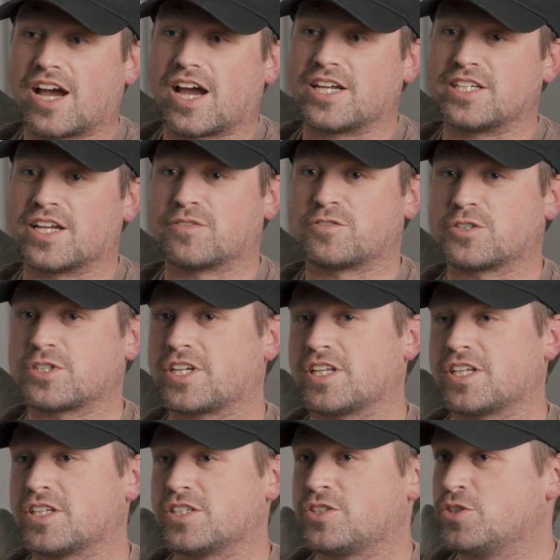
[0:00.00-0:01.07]
I never
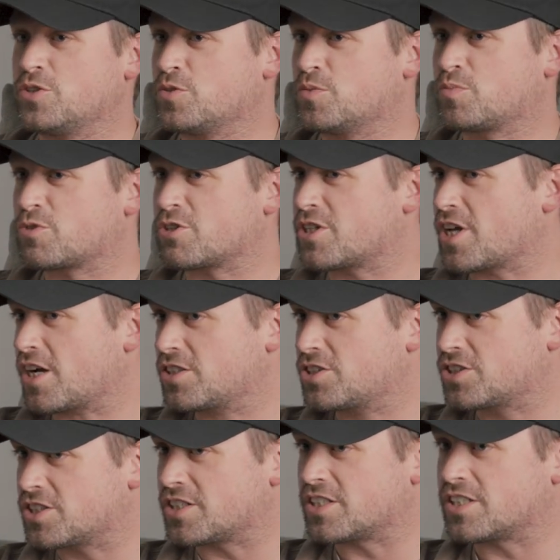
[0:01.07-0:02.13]
get into
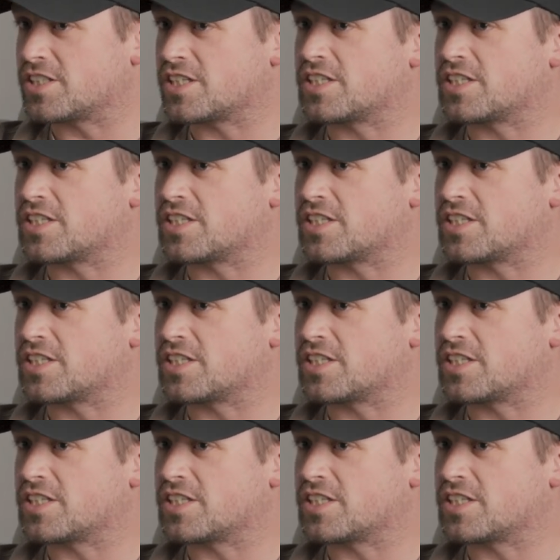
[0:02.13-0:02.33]
production